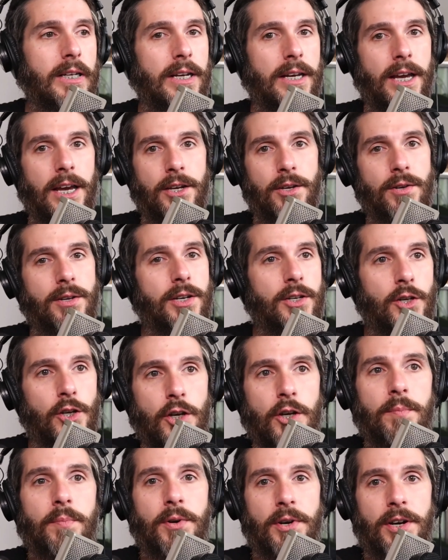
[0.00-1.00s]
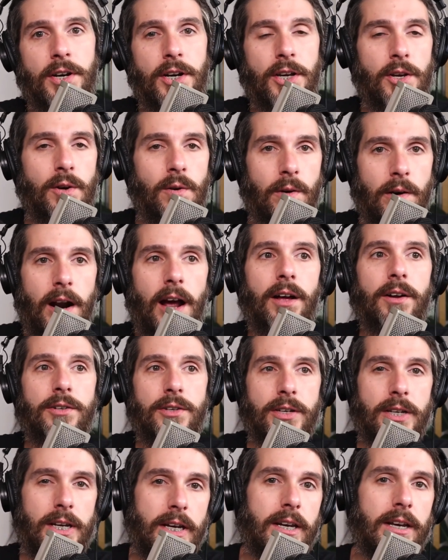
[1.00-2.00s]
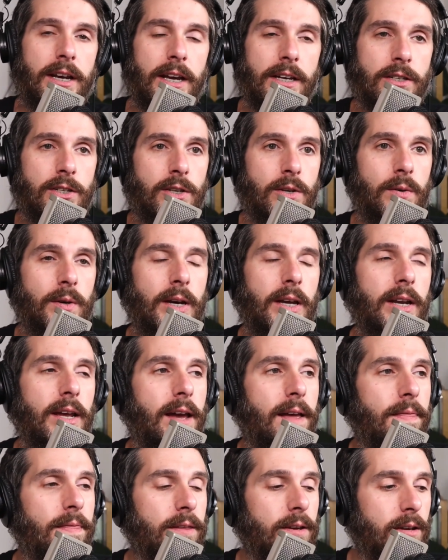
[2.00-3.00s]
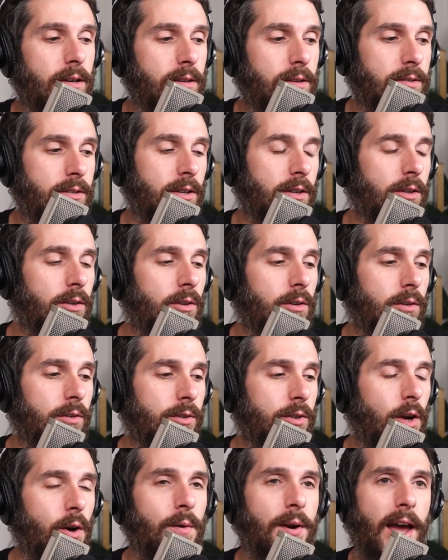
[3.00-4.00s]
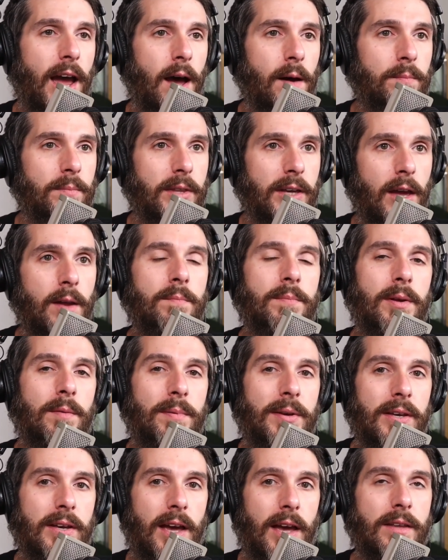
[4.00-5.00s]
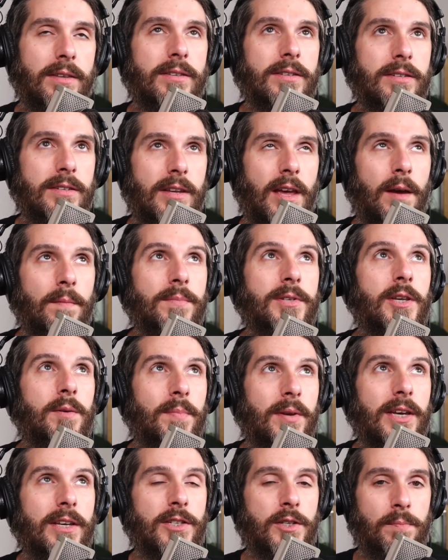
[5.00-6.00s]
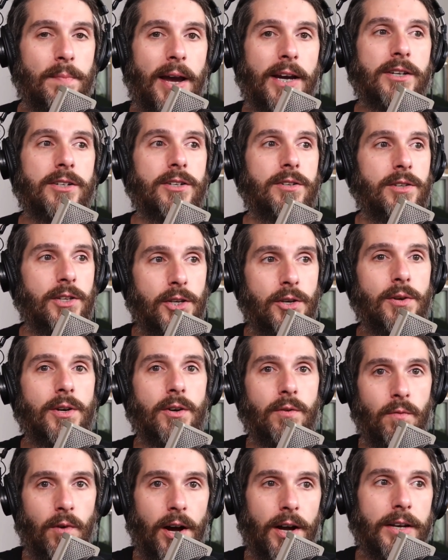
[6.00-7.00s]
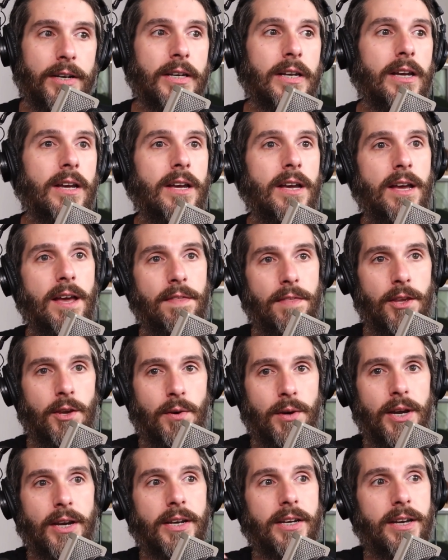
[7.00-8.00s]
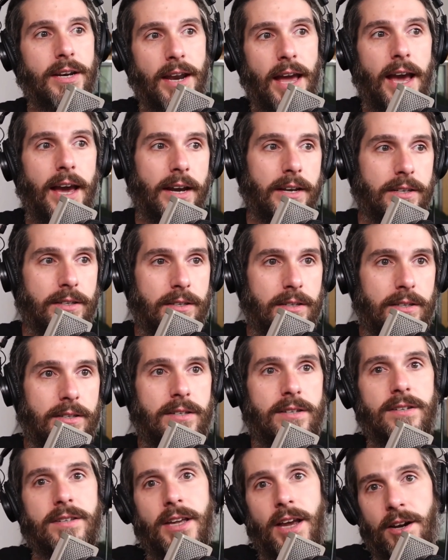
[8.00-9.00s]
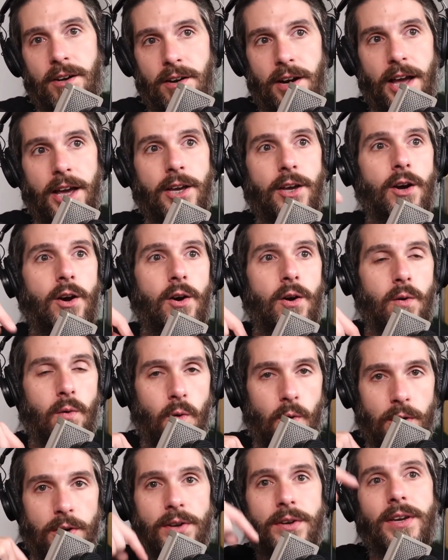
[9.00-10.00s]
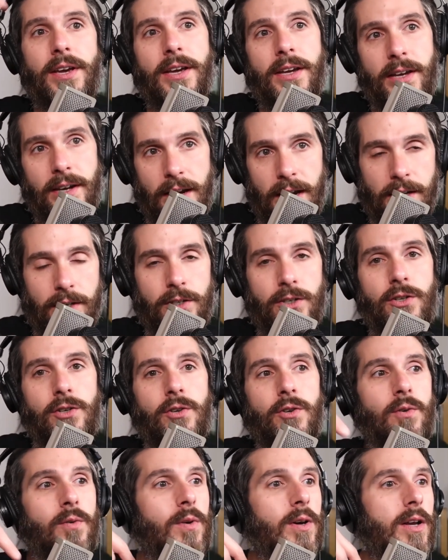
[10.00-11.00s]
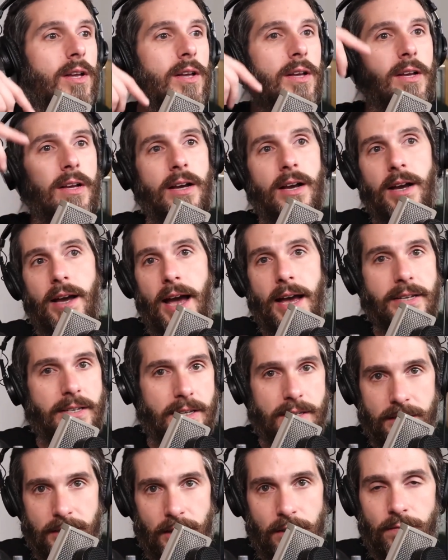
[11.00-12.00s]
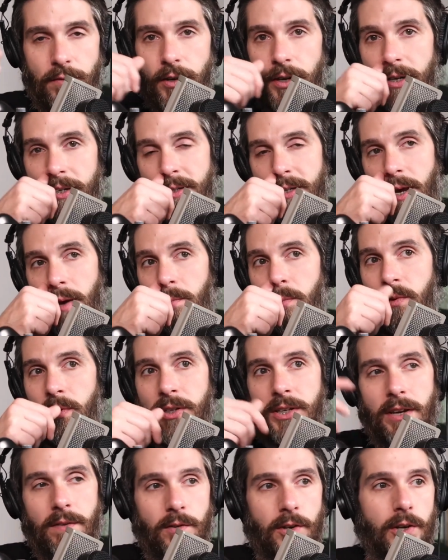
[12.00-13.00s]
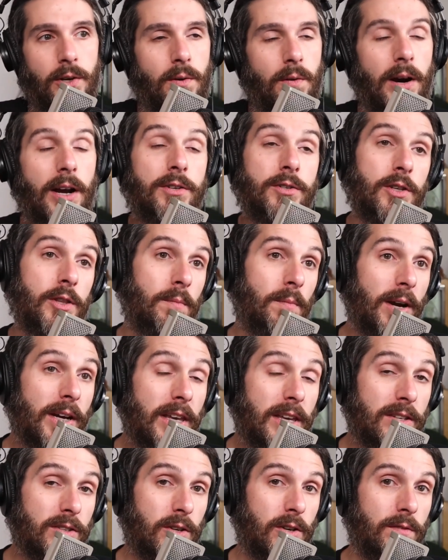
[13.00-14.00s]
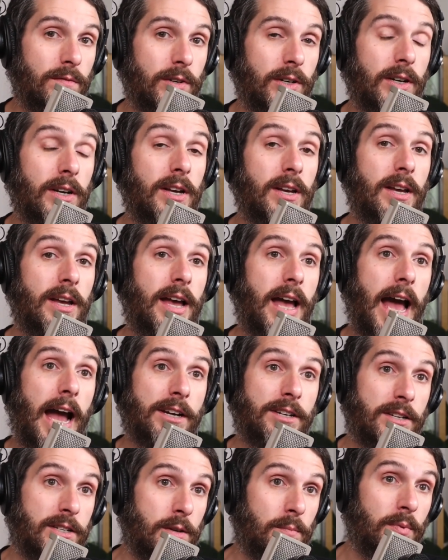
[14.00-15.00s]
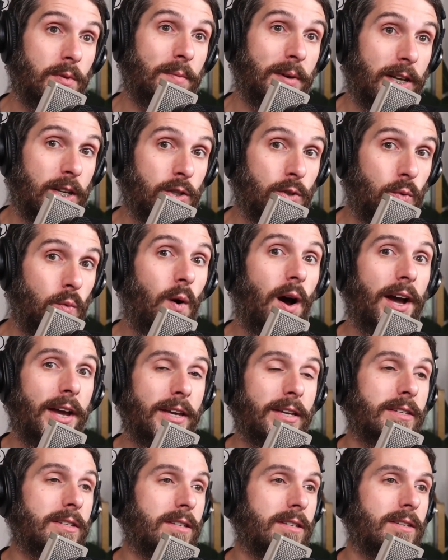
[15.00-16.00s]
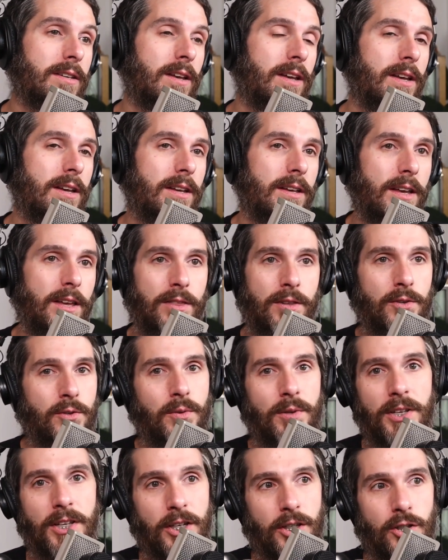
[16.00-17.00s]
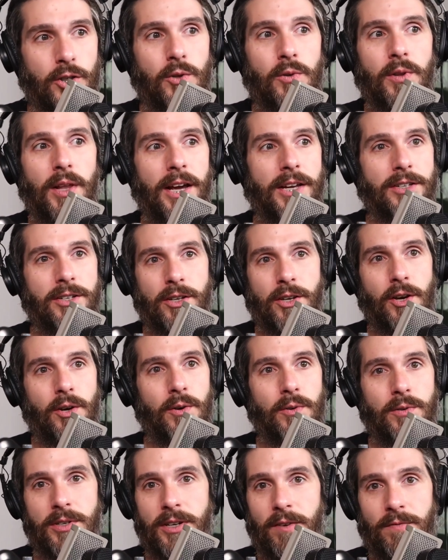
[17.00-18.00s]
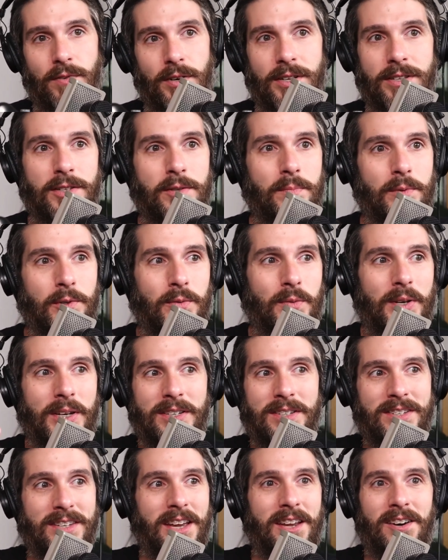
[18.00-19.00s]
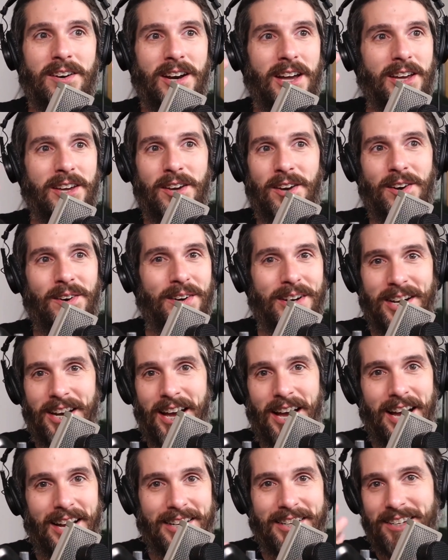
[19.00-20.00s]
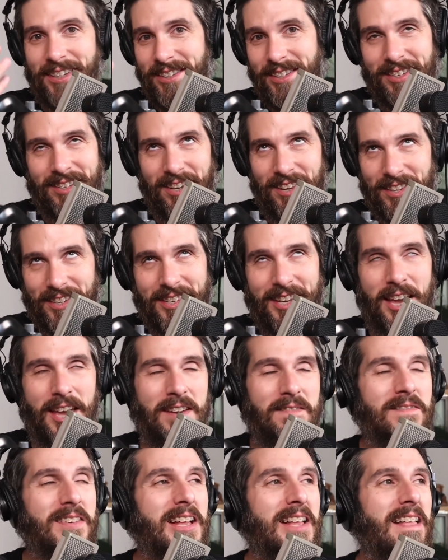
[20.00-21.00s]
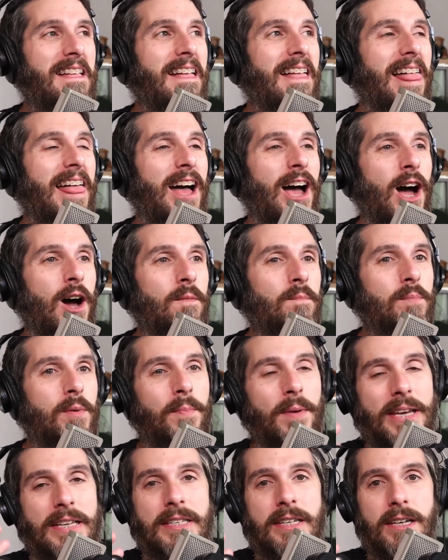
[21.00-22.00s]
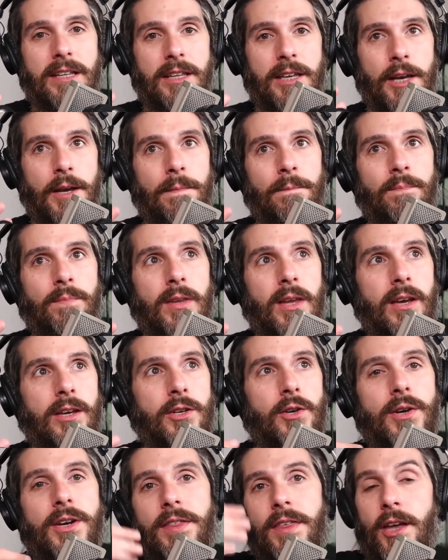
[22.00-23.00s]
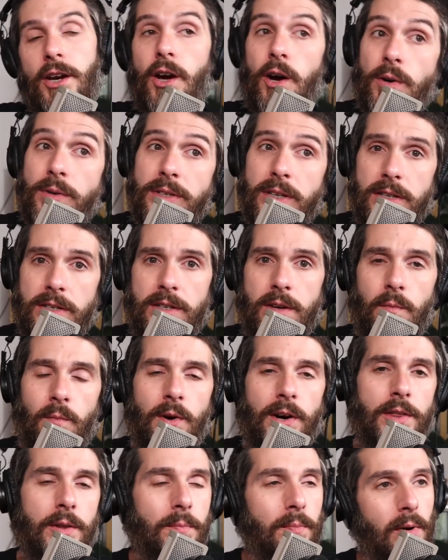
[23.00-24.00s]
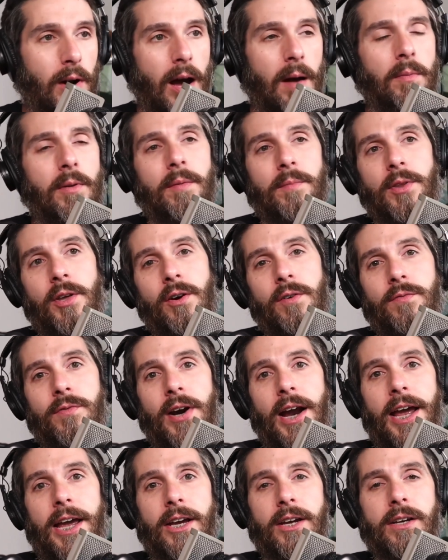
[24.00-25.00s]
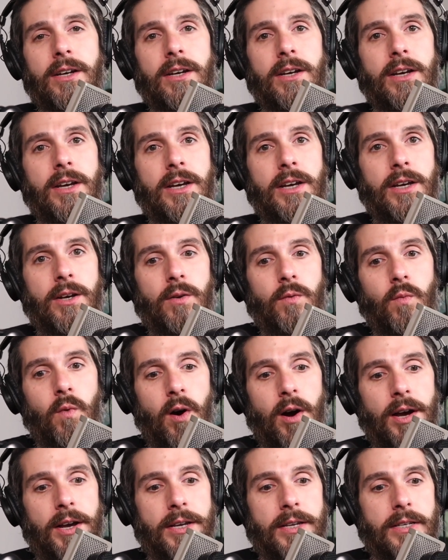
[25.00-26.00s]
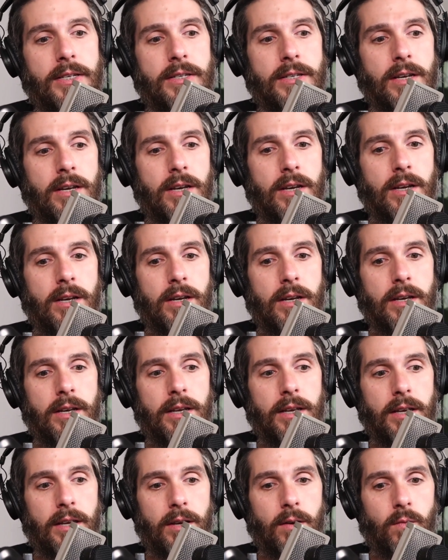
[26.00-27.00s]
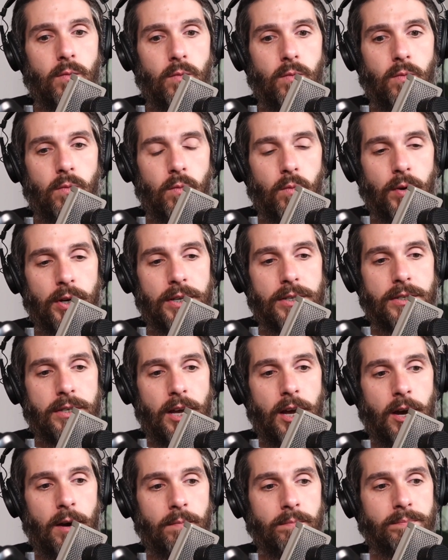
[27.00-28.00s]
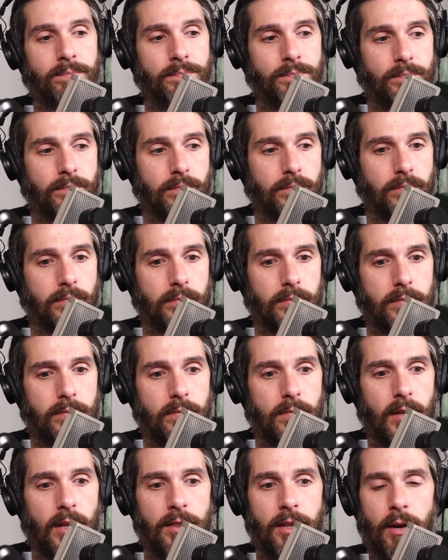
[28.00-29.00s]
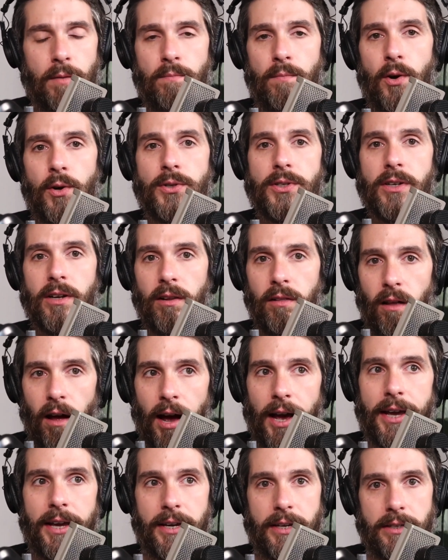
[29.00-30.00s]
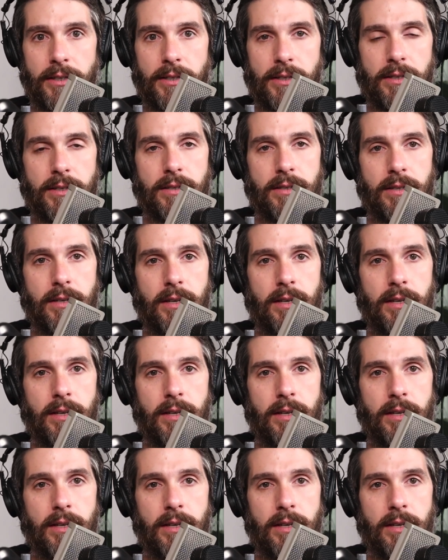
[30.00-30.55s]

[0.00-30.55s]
and you could put in a URL and you could connect to it. And there's a little node app, the MCP inspector that you can run, that you can connect to standard IO, or you can connect to SSE, for example, and give it a URL. So the monkey server actually is implemented twice, and there's only like 2 lines of code difference between standard IO and not, because it's all the same. But basically, you could then host it somewhere. The problem, though, Frank, was was that um most clients